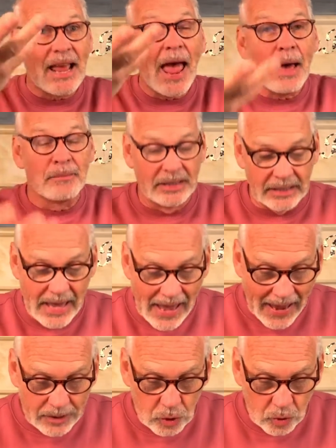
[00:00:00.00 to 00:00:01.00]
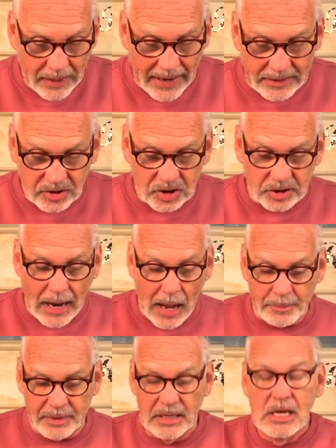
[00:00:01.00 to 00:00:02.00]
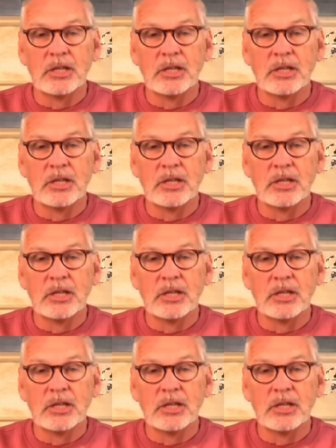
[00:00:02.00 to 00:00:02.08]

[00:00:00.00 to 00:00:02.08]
happening, and you can't stop it.